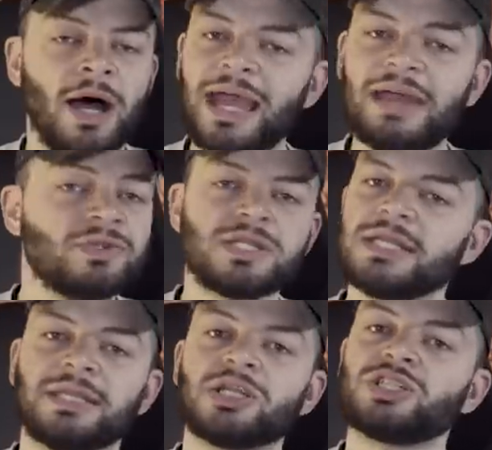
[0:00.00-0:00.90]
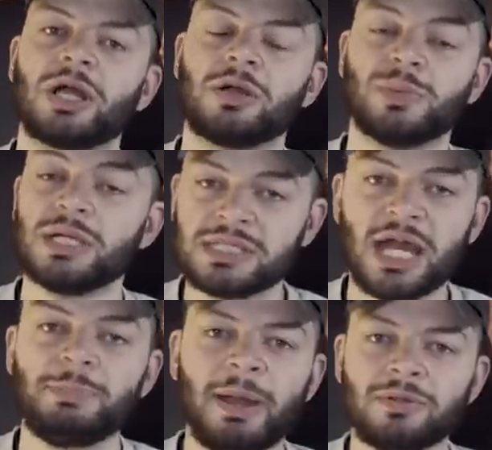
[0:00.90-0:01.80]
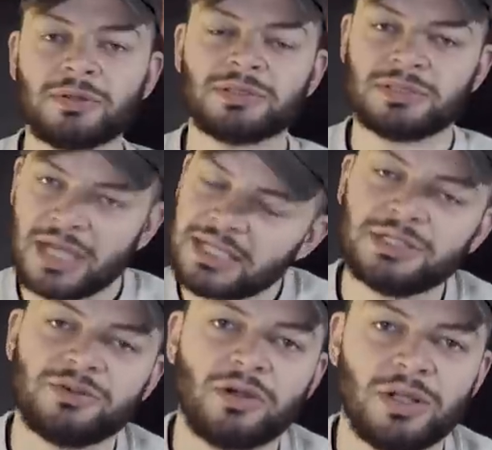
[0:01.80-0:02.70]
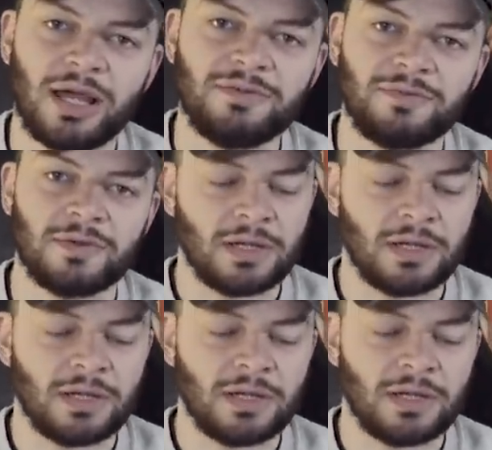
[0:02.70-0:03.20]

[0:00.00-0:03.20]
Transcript: I haven't seen that show. Is that about taking your own life?